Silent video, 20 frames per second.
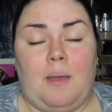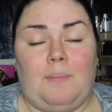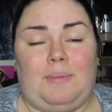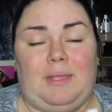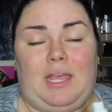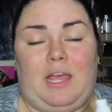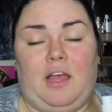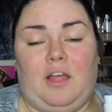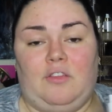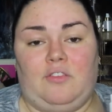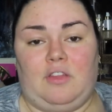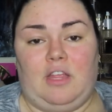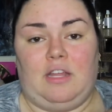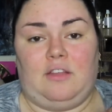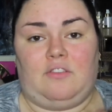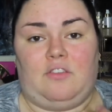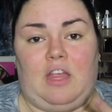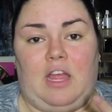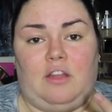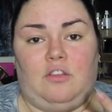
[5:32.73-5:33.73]
because
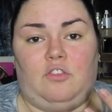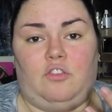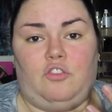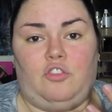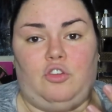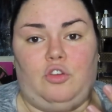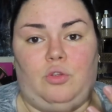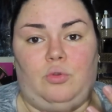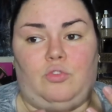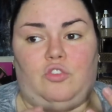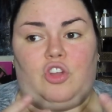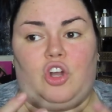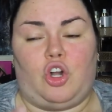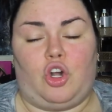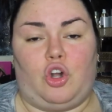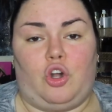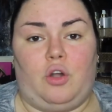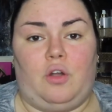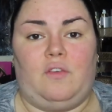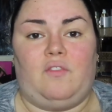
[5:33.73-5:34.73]
it tends to
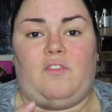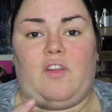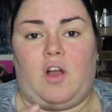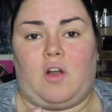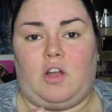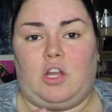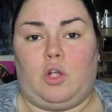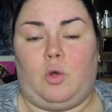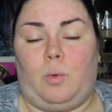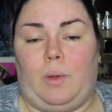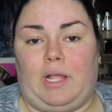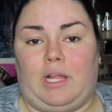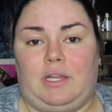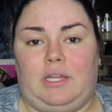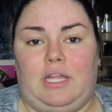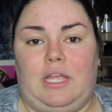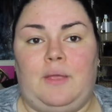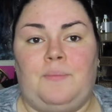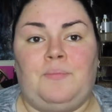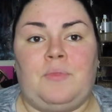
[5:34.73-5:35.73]
turn very
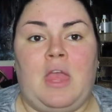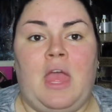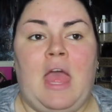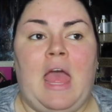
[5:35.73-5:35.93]
quickly.